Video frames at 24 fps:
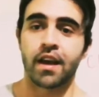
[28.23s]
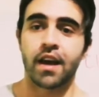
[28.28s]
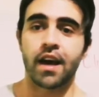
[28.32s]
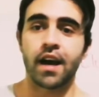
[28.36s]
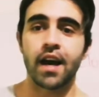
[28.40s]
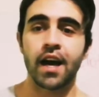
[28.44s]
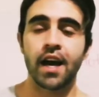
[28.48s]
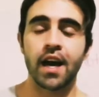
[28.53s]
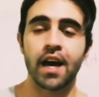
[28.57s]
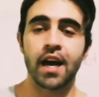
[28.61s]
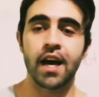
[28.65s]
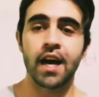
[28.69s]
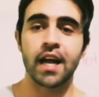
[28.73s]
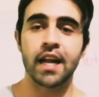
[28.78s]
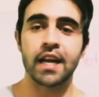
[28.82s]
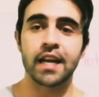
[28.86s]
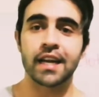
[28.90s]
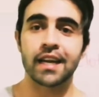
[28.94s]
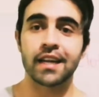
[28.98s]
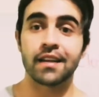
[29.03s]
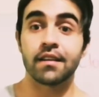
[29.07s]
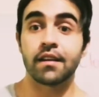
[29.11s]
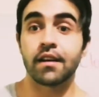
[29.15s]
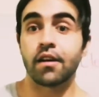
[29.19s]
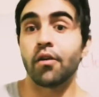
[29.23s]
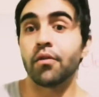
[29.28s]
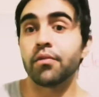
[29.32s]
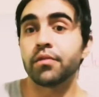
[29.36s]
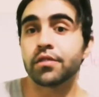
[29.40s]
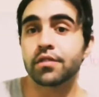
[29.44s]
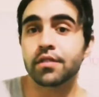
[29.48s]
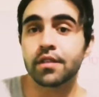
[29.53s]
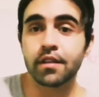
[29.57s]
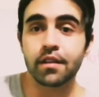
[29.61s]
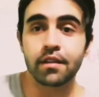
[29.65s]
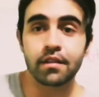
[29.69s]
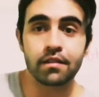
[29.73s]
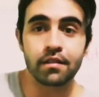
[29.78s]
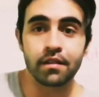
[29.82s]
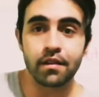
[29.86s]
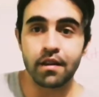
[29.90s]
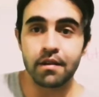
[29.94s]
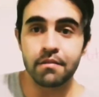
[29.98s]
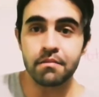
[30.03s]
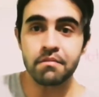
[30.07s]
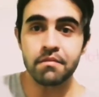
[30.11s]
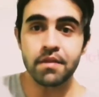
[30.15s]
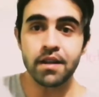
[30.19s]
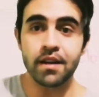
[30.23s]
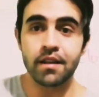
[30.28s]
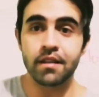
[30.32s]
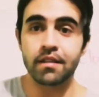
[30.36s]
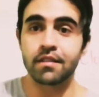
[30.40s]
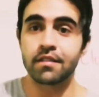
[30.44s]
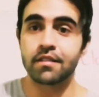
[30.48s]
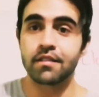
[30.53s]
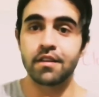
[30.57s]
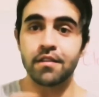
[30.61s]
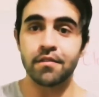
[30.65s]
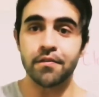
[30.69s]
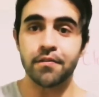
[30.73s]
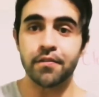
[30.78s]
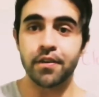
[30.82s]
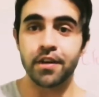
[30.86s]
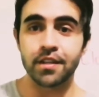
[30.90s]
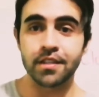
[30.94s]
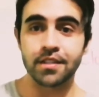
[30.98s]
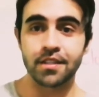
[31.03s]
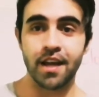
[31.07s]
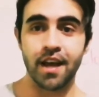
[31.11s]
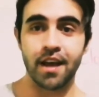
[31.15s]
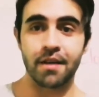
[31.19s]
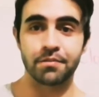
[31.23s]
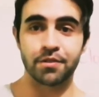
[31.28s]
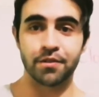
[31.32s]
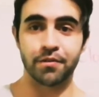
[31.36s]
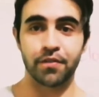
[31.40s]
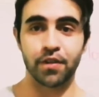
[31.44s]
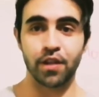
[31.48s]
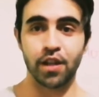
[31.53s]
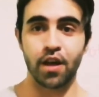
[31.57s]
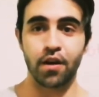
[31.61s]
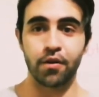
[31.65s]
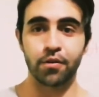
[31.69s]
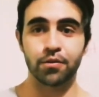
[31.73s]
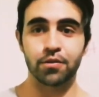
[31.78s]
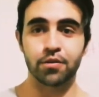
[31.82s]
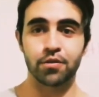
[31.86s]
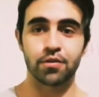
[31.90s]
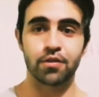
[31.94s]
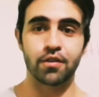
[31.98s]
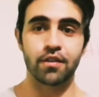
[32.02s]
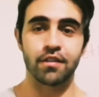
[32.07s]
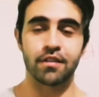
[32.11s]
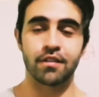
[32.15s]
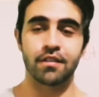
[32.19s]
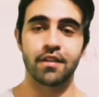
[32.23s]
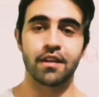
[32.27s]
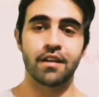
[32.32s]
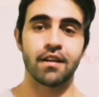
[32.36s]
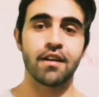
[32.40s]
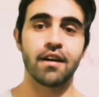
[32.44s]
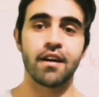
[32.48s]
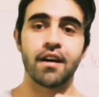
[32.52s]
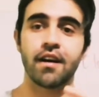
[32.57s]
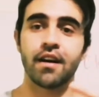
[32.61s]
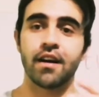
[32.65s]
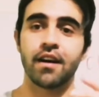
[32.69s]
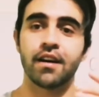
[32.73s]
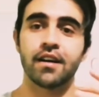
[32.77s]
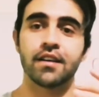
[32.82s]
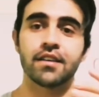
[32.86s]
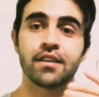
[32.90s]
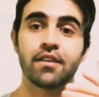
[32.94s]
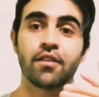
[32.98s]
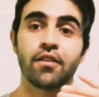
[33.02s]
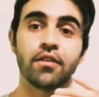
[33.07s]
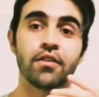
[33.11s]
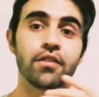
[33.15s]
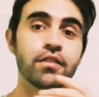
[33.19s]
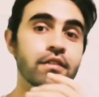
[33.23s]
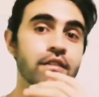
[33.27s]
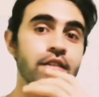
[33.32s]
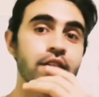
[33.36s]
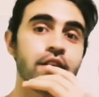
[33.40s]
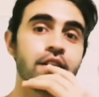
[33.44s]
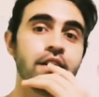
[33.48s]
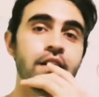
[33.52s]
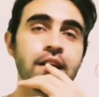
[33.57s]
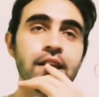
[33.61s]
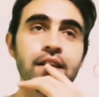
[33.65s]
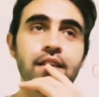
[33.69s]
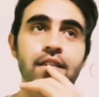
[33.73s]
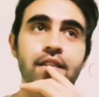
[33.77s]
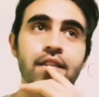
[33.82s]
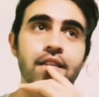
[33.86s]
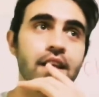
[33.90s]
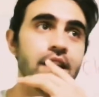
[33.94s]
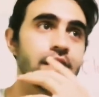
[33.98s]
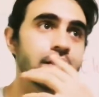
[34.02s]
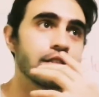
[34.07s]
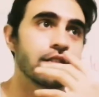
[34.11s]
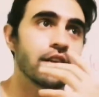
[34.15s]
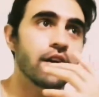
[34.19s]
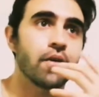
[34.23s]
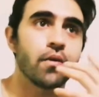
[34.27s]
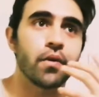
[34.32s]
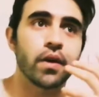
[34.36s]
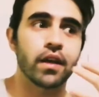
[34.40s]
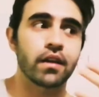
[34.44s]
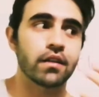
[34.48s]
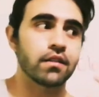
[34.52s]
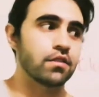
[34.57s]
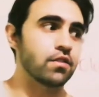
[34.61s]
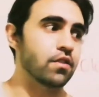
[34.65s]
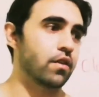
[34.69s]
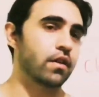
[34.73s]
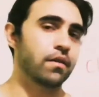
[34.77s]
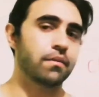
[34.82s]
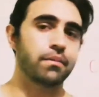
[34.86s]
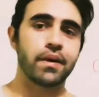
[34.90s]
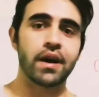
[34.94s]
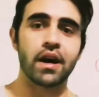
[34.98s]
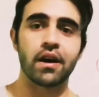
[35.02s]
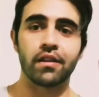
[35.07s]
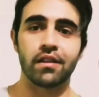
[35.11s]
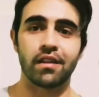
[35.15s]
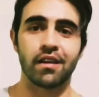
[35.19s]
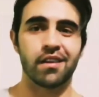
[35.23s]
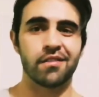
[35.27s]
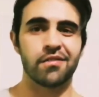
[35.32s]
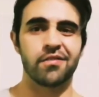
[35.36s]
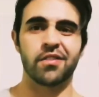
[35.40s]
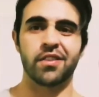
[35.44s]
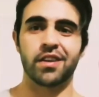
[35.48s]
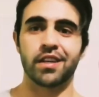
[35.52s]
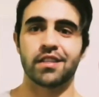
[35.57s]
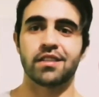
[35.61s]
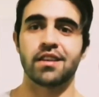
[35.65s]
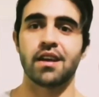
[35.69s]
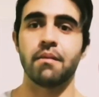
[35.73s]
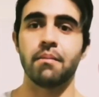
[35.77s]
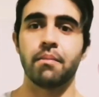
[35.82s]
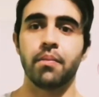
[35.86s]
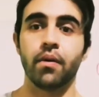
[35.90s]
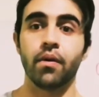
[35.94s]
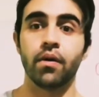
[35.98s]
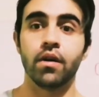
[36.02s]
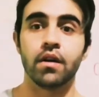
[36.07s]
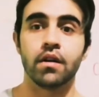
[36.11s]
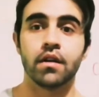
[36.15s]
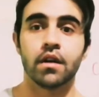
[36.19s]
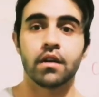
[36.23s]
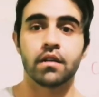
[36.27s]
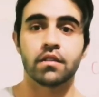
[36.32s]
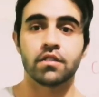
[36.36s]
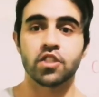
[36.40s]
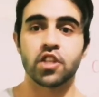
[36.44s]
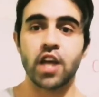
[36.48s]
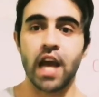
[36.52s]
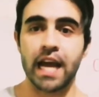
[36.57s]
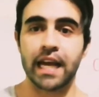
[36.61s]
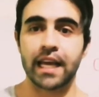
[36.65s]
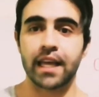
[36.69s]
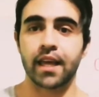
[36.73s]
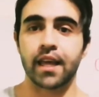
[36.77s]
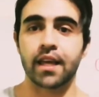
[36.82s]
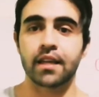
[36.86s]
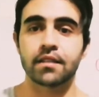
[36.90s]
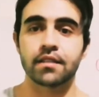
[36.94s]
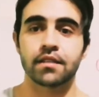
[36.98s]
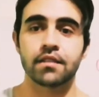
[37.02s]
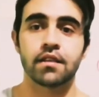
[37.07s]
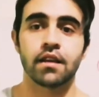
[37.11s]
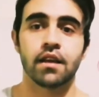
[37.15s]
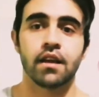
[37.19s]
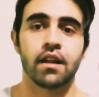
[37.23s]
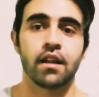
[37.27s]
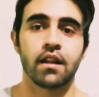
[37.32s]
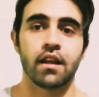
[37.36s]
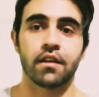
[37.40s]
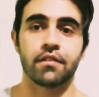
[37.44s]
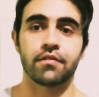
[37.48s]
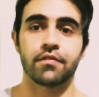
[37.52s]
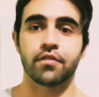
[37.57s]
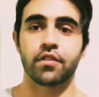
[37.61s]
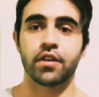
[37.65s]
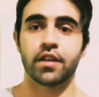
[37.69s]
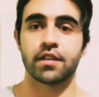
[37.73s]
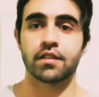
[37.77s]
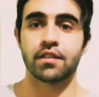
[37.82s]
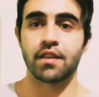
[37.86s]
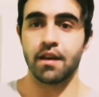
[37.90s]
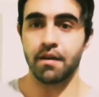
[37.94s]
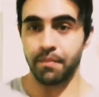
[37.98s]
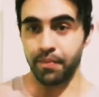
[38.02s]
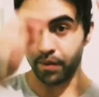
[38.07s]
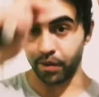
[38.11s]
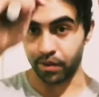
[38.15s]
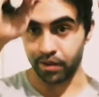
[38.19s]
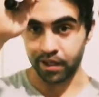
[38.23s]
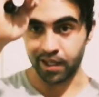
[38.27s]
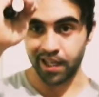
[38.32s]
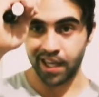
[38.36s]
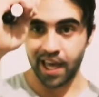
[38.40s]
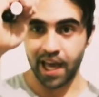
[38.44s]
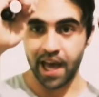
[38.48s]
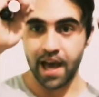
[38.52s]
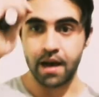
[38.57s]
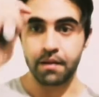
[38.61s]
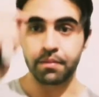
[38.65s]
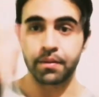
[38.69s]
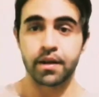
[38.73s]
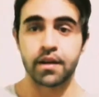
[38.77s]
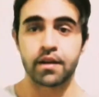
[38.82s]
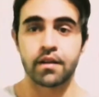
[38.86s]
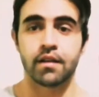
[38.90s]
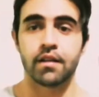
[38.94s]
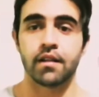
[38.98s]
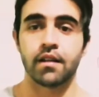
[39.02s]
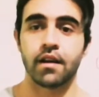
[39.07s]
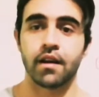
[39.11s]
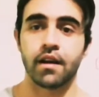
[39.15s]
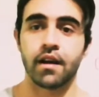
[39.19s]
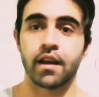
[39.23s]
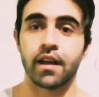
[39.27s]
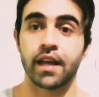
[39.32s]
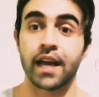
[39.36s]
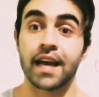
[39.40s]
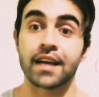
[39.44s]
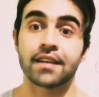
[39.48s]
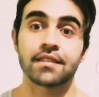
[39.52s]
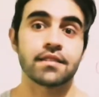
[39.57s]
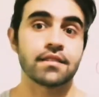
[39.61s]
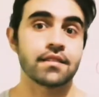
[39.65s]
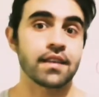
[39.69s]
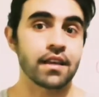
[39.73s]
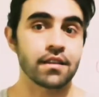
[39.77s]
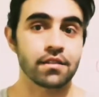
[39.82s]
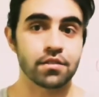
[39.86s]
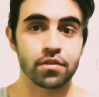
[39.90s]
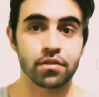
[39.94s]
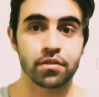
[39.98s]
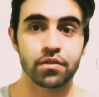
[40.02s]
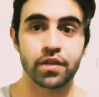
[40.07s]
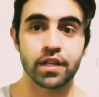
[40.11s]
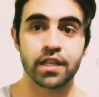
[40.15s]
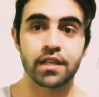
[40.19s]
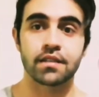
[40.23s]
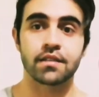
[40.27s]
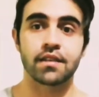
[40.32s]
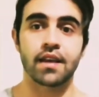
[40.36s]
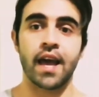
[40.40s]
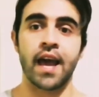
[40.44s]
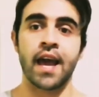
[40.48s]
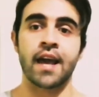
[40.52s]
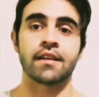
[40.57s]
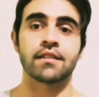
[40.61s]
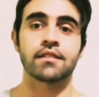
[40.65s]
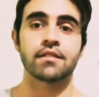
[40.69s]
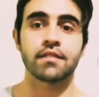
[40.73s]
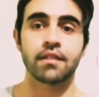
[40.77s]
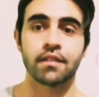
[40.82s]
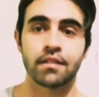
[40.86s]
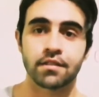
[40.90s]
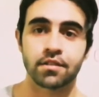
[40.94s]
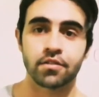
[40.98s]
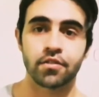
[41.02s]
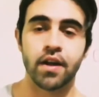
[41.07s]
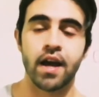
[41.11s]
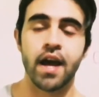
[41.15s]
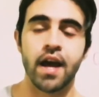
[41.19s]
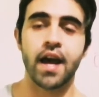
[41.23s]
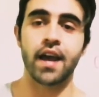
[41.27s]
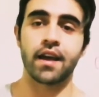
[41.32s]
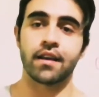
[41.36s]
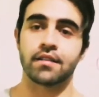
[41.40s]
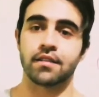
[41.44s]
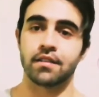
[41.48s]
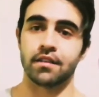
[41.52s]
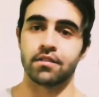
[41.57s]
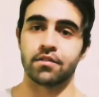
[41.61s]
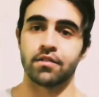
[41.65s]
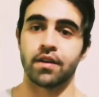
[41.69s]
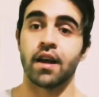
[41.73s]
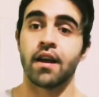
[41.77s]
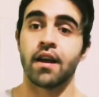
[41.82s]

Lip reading: And obviously there are many different types of clothes. There are other things that we can talk about, like for example jackets, like for example a cap, like accessories, etc, etc.